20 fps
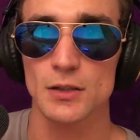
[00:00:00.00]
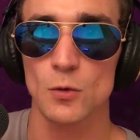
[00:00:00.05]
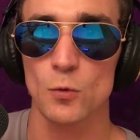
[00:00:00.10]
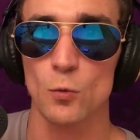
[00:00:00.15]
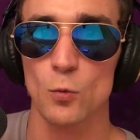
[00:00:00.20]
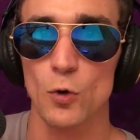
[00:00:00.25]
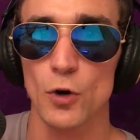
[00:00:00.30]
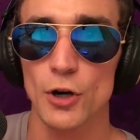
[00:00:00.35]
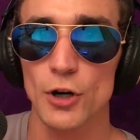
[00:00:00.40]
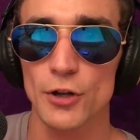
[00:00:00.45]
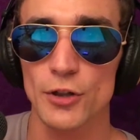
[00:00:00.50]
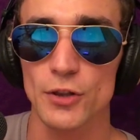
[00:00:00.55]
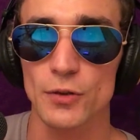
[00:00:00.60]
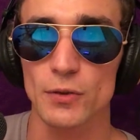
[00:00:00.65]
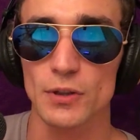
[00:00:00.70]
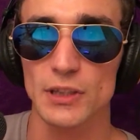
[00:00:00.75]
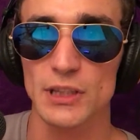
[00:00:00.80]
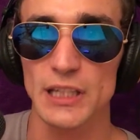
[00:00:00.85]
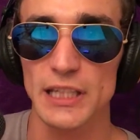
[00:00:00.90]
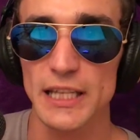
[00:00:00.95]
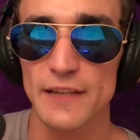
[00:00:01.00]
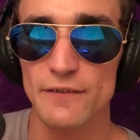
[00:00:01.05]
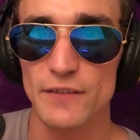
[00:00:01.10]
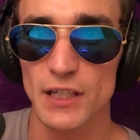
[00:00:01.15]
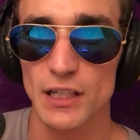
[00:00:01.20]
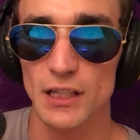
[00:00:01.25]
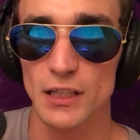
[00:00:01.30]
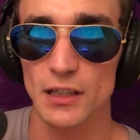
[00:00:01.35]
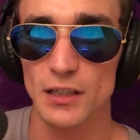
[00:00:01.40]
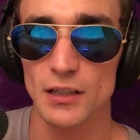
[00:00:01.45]
worth
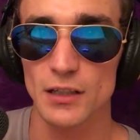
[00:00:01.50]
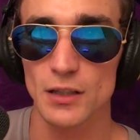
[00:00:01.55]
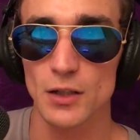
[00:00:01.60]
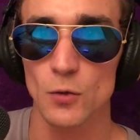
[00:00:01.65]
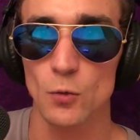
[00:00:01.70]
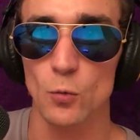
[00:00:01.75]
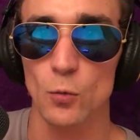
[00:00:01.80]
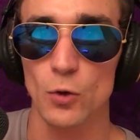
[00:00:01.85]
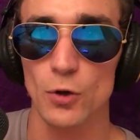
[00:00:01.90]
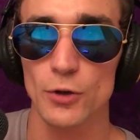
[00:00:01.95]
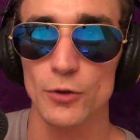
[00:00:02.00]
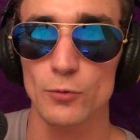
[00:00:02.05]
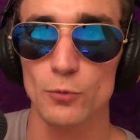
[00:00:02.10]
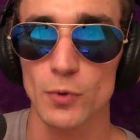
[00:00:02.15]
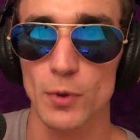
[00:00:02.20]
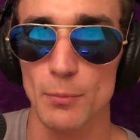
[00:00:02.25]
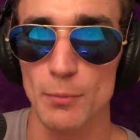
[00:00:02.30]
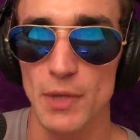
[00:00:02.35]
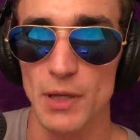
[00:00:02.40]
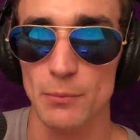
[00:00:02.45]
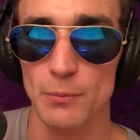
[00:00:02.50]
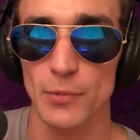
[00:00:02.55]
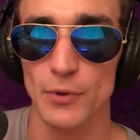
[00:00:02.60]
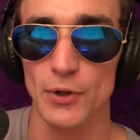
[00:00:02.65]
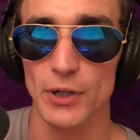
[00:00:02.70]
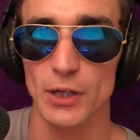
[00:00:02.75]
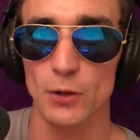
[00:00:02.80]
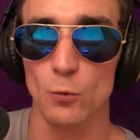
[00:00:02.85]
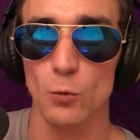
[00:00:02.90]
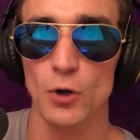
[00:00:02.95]
living, worth
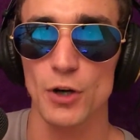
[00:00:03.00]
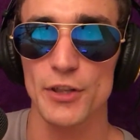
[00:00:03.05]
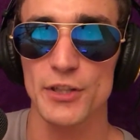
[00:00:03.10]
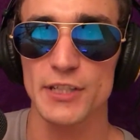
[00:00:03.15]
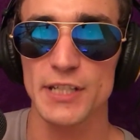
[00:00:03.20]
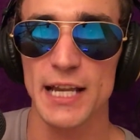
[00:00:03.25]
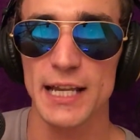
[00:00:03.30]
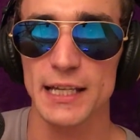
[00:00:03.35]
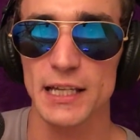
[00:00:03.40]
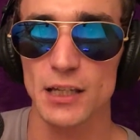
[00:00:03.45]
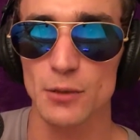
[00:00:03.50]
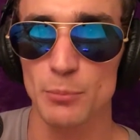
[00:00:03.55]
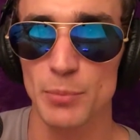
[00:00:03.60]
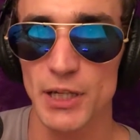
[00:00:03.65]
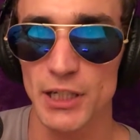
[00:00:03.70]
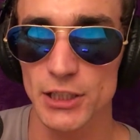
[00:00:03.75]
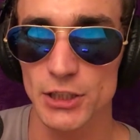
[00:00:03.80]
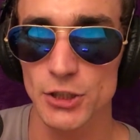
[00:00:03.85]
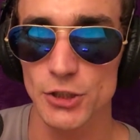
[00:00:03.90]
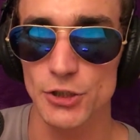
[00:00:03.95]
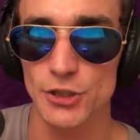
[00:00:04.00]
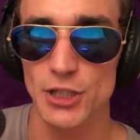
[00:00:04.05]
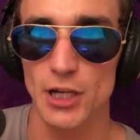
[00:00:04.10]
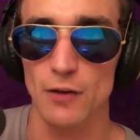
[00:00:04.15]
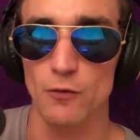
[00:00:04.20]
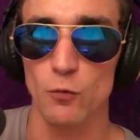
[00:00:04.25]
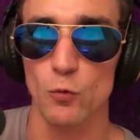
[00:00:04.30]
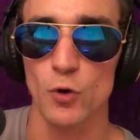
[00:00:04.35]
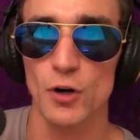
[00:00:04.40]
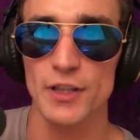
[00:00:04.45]
remembering, worth taking pictures
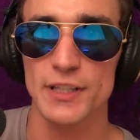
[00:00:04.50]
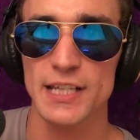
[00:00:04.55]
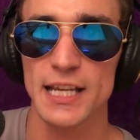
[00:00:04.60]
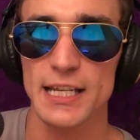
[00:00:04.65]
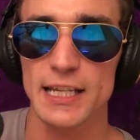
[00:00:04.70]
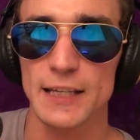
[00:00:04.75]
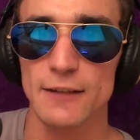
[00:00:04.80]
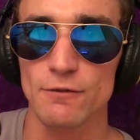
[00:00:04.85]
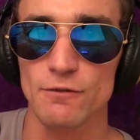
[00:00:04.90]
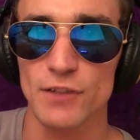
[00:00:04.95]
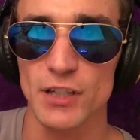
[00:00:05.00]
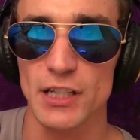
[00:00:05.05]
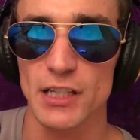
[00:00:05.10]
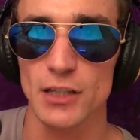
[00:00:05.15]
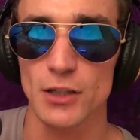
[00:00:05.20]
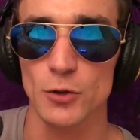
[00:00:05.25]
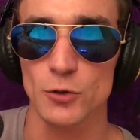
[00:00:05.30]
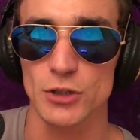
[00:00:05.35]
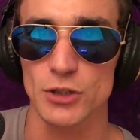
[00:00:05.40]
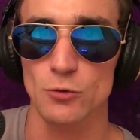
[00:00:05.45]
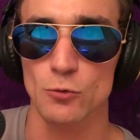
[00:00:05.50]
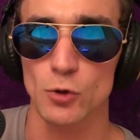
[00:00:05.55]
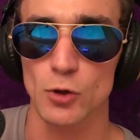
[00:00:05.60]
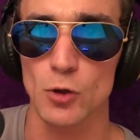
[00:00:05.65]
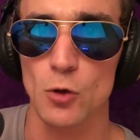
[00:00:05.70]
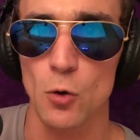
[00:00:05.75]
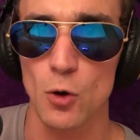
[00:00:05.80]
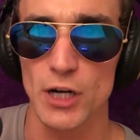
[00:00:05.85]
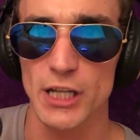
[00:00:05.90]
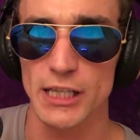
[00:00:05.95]
of, worth taking videos and
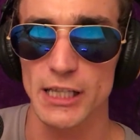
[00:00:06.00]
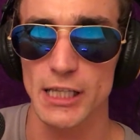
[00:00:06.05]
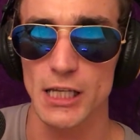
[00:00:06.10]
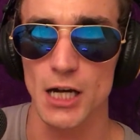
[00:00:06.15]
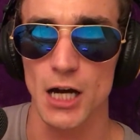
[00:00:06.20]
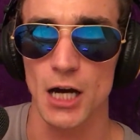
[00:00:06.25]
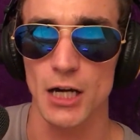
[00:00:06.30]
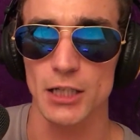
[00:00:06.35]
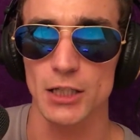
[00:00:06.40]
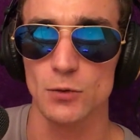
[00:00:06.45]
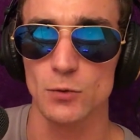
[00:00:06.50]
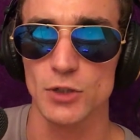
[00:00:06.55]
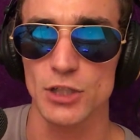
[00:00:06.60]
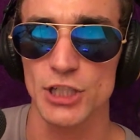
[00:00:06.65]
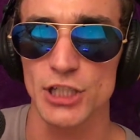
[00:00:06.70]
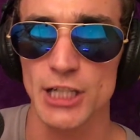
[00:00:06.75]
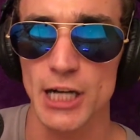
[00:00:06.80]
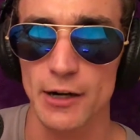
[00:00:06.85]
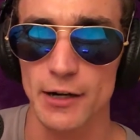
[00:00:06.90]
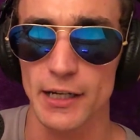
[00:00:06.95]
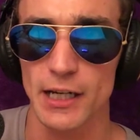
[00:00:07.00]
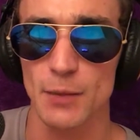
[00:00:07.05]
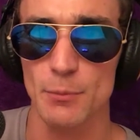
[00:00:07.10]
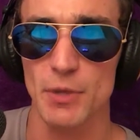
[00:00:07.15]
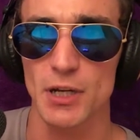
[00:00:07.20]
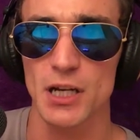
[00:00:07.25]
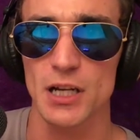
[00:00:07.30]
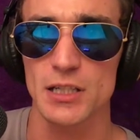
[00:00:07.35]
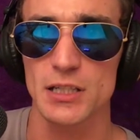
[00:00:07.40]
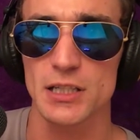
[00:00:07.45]
recording the audio and sharing it,
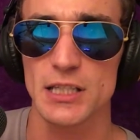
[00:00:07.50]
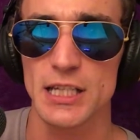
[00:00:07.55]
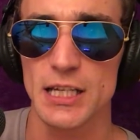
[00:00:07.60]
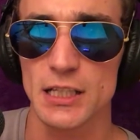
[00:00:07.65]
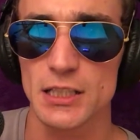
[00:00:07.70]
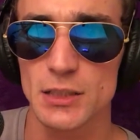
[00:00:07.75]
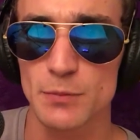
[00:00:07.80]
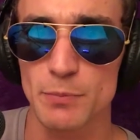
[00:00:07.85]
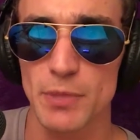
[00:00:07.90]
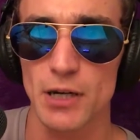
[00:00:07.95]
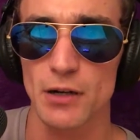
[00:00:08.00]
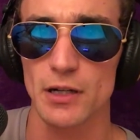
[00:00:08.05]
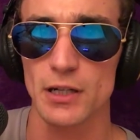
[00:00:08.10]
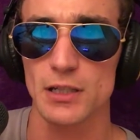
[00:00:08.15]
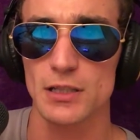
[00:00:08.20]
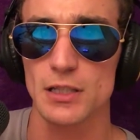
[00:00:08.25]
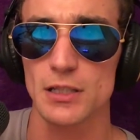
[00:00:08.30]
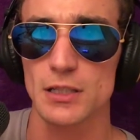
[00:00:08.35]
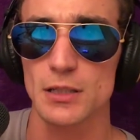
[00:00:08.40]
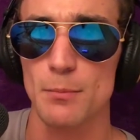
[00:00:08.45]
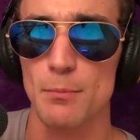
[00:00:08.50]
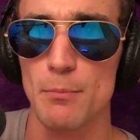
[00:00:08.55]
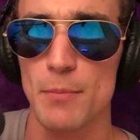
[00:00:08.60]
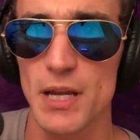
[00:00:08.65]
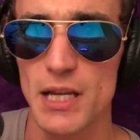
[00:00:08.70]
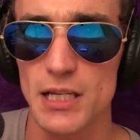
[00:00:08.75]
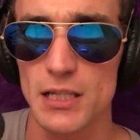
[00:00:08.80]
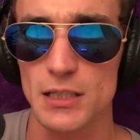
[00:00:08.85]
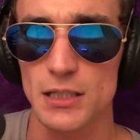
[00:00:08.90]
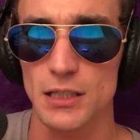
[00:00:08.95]
because the experience is
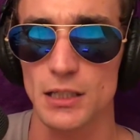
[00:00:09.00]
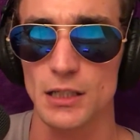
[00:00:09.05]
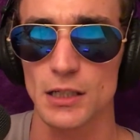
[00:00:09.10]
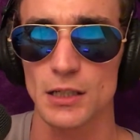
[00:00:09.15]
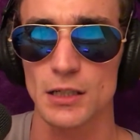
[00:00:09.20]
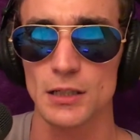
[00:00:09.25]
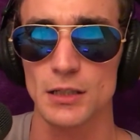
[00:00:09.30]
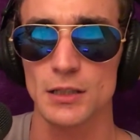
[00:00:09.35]
amazing.